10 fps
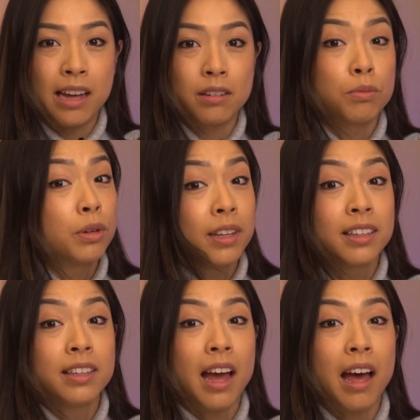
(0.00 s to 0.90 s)
and will
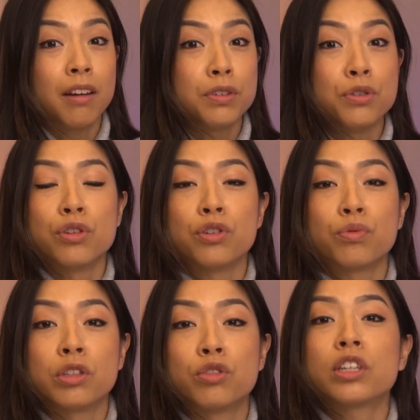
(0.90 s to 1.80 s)
likely have usage
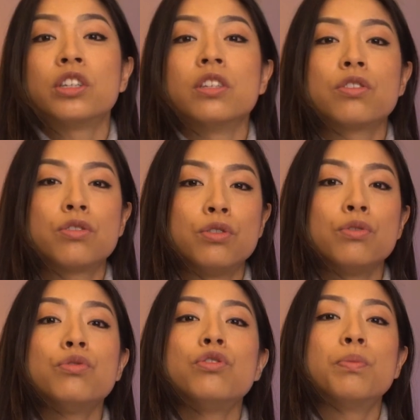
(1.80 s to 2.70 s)
restrictions
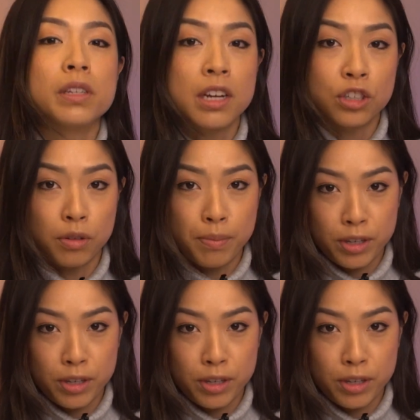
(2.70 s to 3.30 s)
due to potential